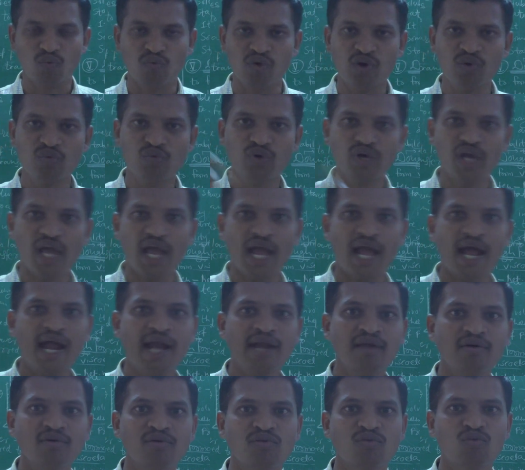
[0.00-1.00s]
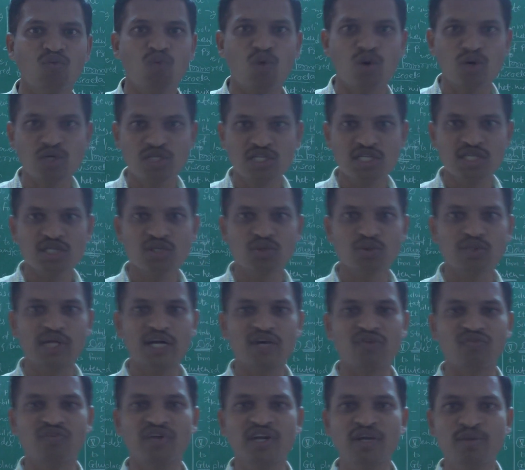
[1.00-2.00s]
when we add water to
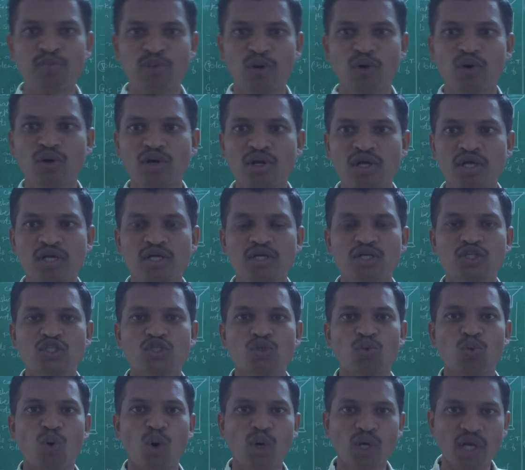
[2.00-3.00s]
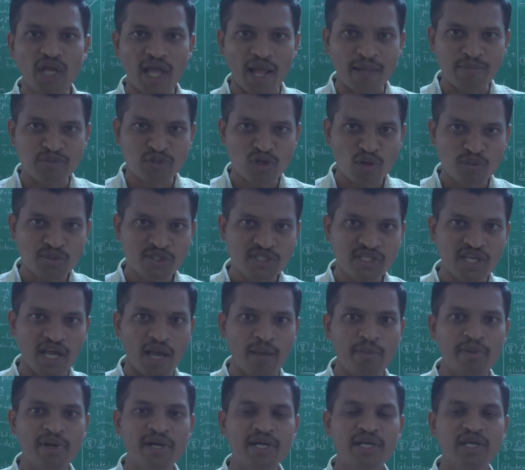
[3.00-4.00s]
that wheat flour, so water absorption
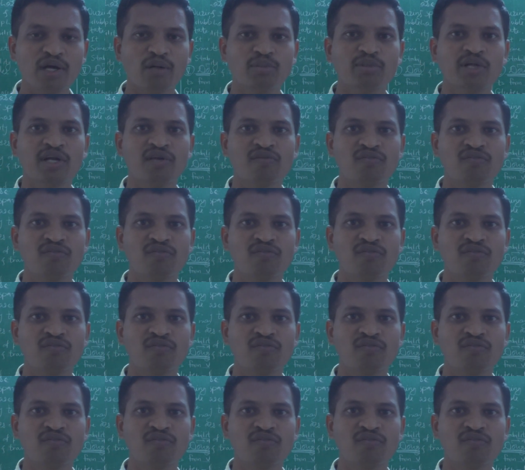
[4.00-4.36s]
ability of that